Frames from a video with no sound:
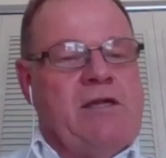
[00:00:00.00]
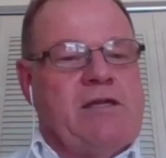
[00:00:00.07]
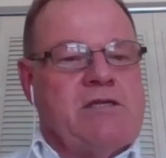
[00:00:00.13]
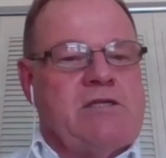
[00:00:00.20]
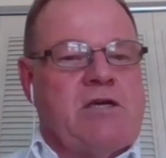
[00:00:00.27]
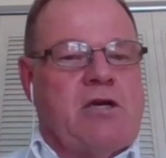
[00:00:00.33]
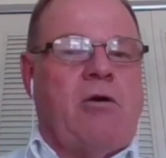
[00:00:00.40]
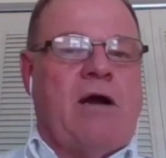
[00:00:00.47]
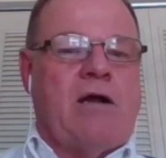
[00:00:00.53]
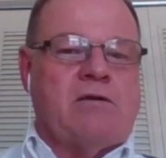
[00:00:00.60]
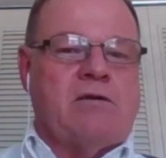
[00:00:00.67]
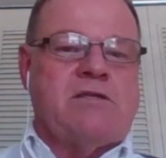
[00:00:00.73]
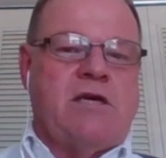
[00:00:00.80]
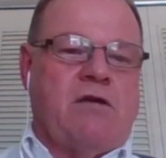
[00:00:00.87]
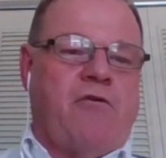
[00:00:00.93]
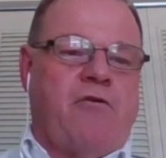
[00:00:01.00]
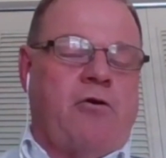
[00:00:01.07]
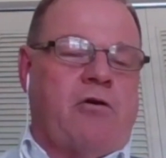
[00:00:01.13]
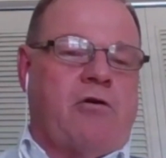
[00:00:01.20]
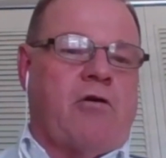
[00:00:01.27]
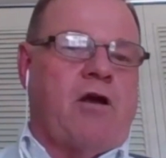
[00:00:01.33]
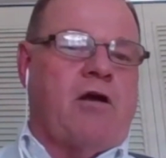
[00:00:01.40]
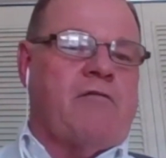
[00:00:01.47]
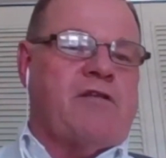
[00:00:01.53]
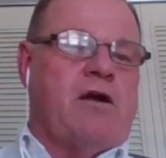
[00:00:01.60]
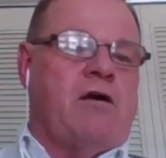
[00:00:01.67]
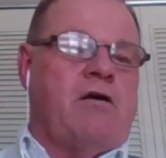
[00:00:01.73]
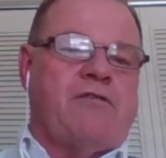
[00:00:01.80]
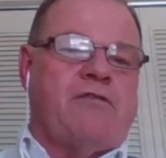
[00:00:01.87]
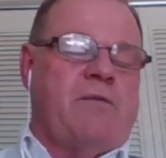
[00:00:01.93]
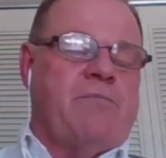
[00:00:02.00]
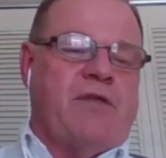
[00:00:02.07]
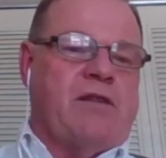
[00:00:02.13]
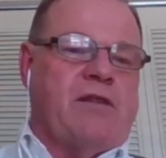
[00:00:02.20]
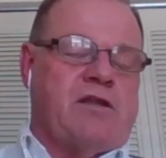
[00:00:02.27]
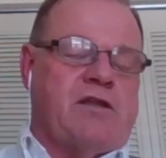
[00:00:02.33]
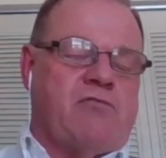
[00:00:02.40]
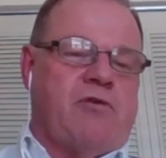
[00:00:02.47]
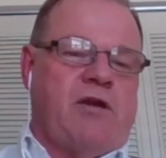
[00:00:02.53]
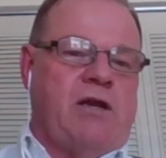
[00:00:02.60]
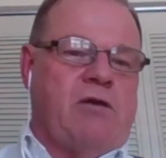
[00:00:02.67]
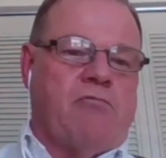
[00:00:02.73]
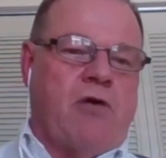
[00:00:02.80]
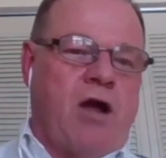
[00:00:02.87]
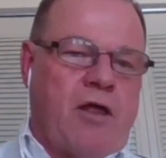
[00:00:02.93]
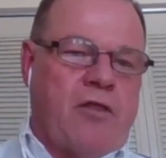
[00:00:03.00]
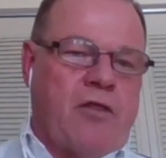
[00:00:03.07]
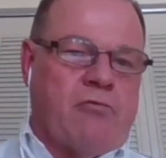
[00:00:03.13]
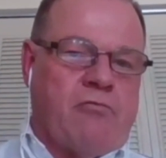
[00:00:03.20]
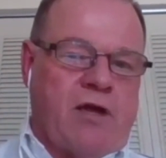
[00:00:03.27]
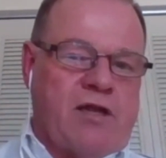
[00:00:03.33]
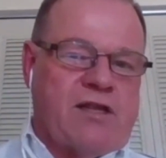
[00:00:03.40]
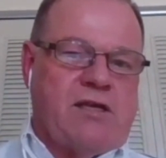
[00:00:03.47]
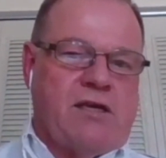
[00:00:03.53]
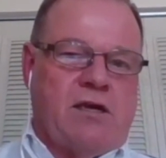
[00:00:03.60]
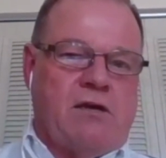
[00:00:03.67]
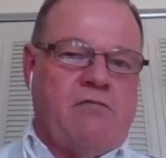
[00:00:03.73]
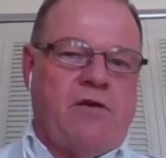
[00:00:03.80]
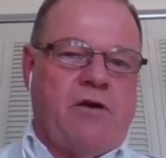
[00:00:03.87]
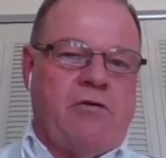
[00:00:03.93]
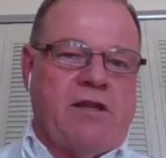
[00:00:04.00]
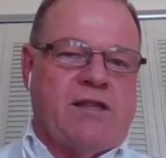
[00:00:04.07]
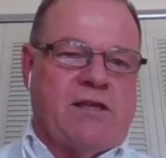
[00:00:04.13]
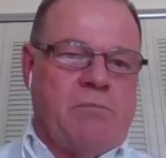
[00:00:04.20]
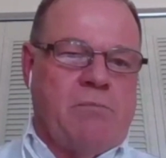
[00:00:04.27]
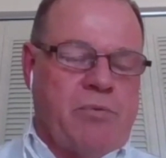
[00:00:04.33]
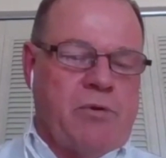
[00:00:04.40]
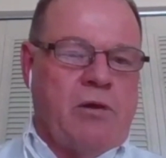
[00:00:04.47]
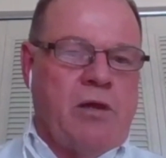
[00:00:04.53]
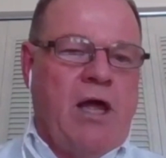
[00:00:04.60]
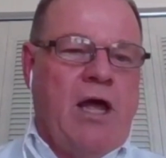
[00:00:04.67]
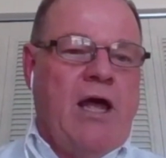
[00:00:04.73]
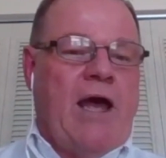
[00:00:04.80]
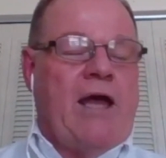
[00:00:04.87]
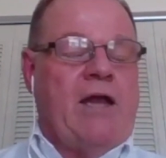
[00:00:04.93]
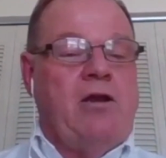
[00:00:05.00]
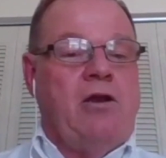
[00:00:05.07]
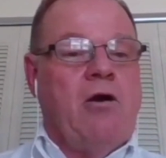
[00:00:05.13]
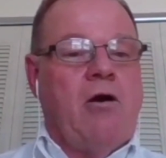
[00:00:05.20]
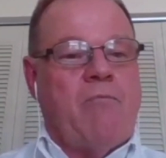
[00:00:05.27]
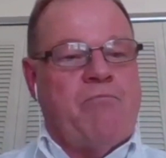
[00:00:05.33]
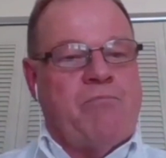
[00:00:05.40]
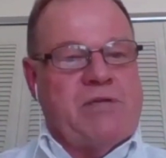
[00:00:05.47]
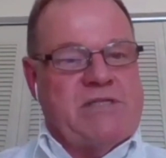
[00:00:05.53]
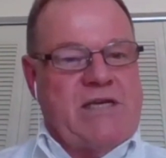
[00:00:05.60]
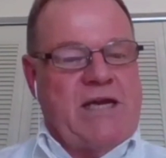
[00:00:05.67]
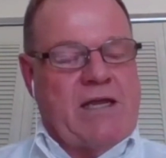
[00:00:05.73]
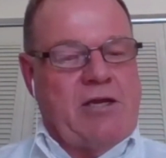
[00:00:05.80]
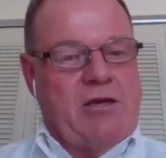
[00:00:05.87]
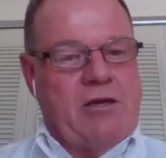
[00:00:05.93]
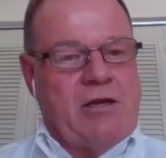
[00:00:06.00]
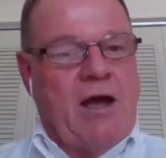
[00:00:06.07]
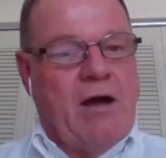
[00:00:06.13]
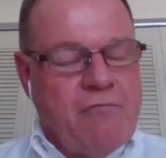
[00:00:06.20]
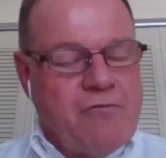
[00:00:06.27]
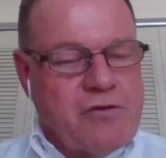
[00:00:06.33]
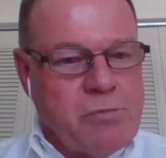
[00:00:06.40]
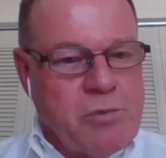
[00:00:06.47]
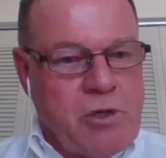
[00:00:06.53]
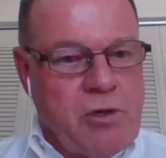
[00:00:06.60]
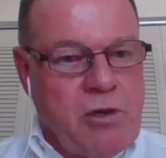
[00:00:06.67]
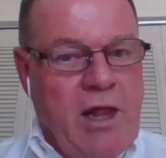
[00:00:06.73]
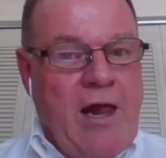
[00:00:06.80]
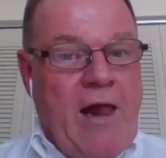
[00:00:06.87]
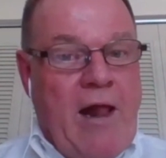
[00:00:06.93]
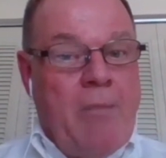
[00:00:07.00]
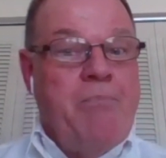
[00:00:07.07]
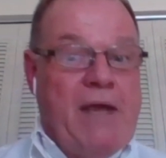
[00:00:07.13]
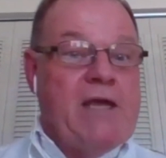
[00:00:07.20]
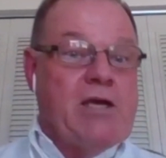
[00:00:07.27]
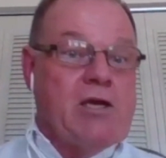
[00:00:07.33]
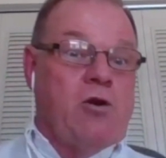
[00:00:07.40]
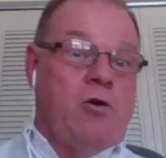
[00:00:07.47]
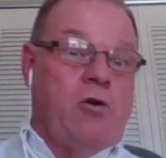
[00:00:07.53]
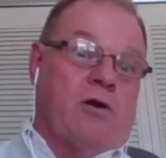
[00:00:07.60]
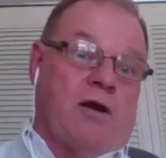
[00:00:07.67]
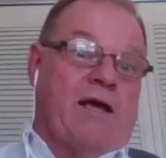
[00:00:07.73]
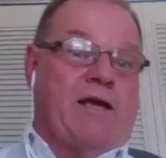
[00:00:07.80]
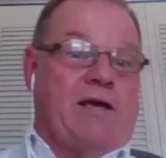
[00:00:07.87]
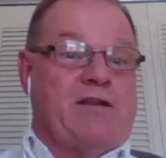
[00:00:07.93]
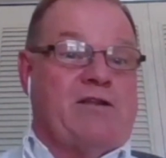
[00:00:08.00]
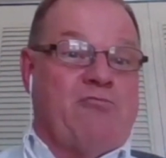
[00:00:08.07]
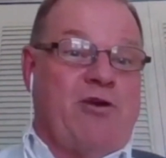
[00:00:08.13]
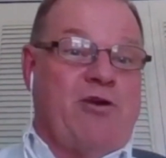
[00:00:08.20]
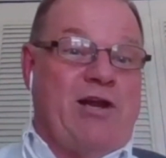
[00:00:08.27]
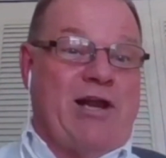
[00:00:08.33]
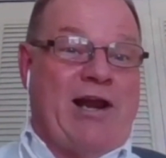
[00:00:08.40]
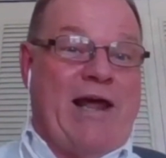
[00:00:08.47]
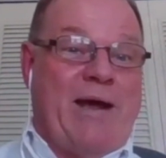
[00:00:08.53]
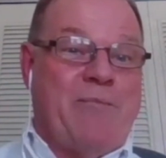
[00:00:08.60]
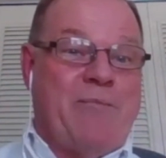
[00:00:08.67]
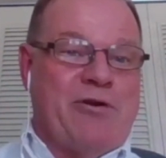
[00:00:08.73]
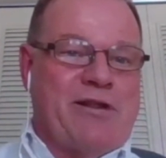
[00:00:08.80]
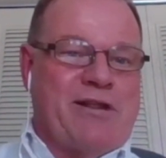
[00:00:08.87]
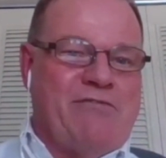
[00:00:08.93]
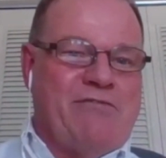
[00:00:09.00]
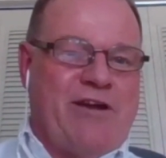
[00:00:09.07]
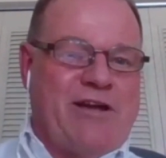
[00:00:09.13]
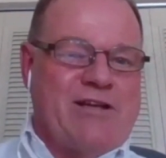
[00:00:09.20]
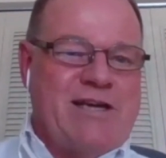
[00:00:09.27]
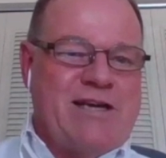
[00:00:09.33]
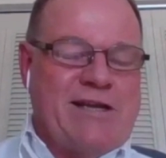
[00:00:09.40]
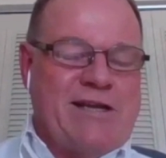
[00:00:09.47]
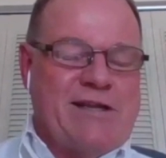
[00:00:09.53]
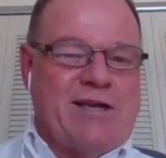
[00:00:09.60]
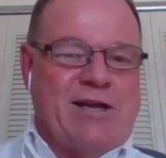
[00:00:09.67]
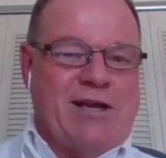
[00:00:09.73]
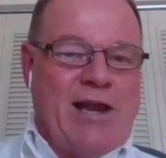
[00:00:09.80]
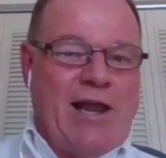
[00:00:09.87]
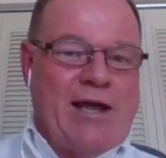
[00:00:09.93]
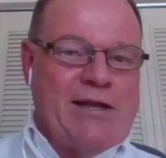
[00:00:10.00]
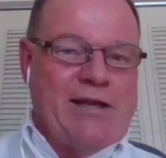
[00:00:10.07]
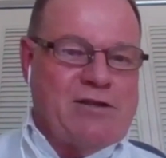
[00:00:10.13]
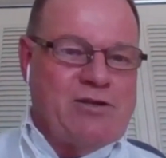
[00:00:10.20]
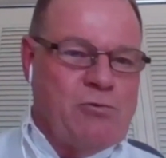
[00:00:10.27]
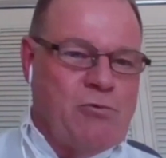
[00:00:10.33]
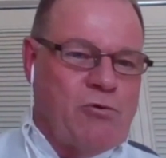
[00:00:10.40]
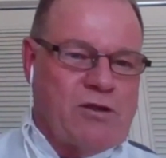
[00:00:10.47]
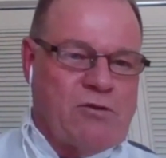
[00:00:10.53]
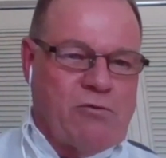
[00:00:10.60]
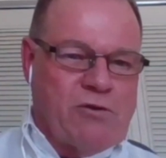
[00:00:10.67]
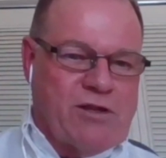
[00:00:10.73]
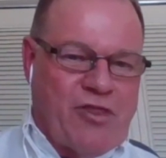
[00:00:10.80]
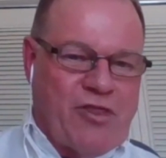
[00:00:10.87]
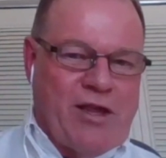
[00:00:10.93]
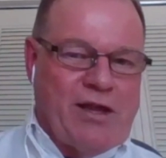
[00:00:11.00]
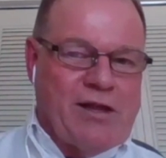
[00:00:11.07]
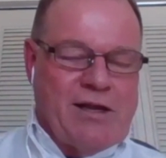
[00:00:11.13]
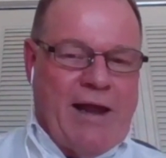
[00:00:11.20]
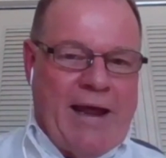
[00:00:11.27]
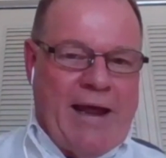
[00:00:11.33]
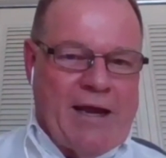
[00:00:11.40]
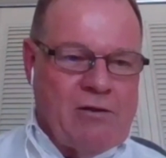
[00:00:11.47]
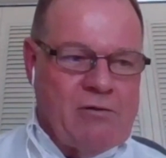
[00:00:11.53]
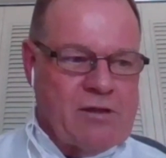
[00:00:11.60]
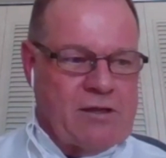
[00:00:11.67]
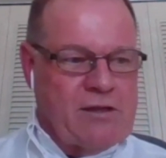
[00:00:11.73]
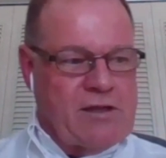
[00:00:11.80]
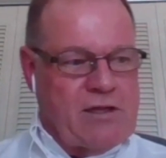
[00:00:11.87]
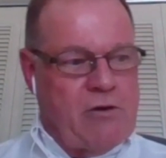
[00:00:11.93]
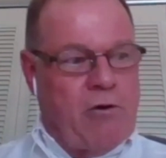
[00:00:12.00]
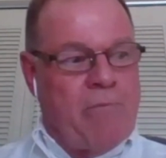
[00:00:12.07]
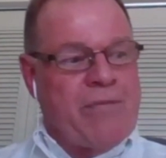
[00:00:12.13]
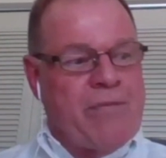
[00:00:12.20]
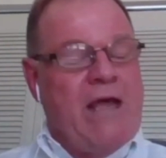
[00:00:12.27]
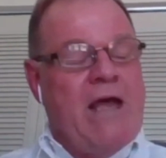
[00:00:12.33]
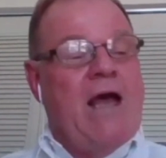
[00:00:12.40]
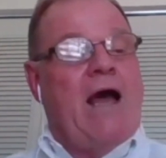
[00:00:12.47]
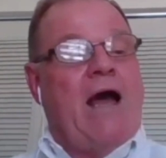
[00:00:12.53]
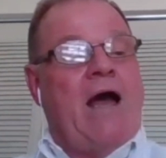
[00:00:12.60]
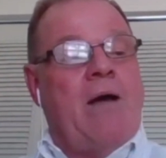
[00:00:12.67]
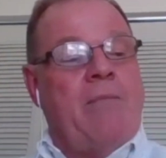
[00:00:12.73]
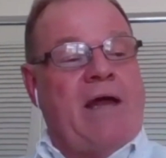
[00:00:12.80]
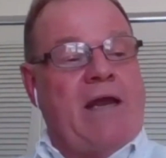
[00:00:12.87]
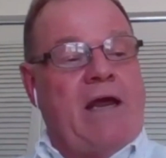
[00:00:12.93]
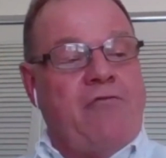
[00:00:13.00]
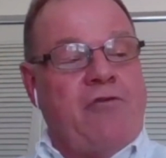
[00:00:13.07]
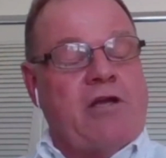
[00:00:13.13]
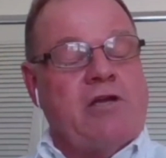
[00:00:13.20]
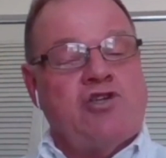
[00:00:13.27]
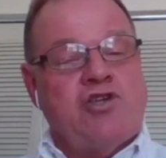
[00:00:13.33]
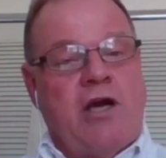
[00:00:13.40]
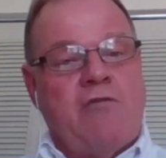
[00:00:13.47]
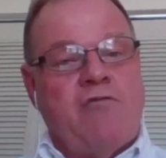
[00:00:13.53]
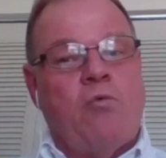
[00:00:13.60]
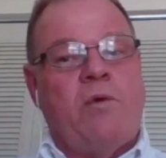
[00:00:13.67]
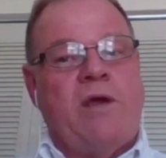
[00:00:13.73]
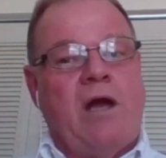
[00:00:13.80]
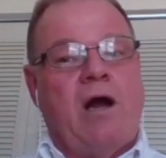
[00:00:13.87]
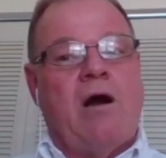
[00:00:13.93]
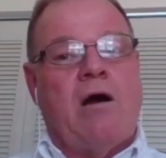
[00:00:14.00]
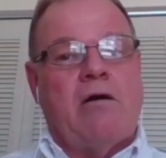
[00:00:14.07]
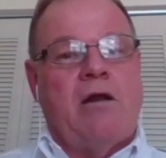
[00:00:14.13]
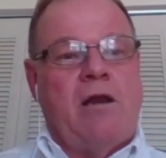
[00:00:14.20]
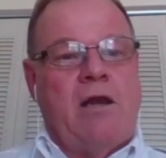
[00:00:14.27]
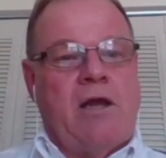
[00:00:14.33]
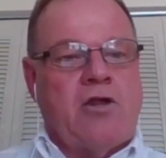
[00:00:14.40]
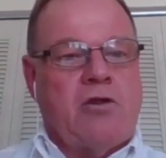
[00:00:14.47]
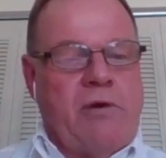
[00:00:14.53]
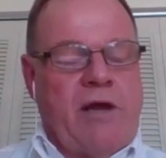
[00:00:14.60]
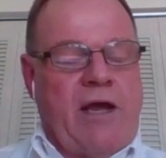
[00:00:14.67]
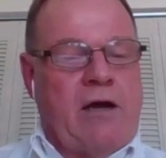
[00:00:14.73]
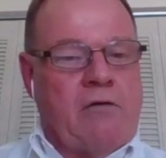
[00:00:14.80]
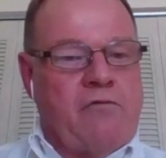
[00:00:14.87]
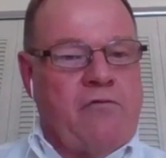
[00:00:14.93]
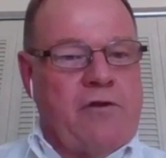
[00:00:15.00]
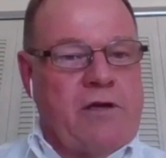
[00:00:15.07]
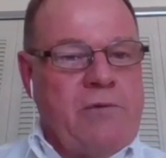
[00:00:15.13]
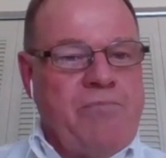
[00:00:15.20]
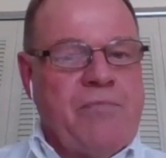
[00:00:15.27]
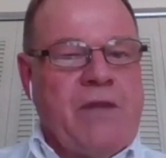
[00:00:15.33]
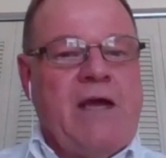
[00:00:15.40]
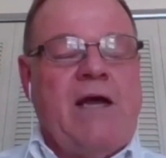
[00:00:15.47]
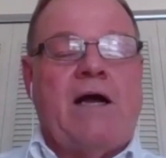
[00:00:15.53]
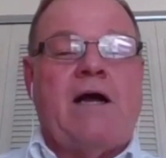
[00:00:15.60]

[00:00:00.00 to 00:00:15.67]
easy to go out and take photographs of something that's really rather rustic and very simple and not particularly comfortable and make it look like it's really glamorous and fantastic, and lights do all sorts of things and angles and so on. At African Travel, we are a luxury outfitter.